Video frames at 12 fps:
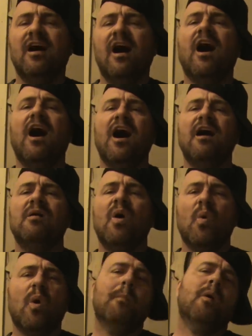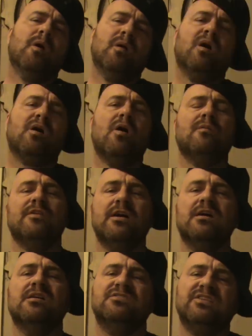Alright, well, I'm gonna look over
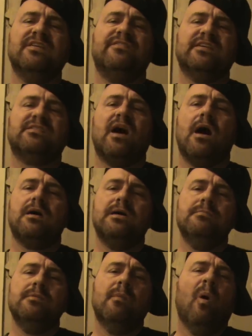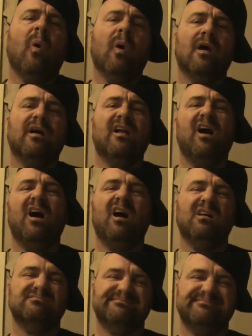here and see if this guy will give me more, and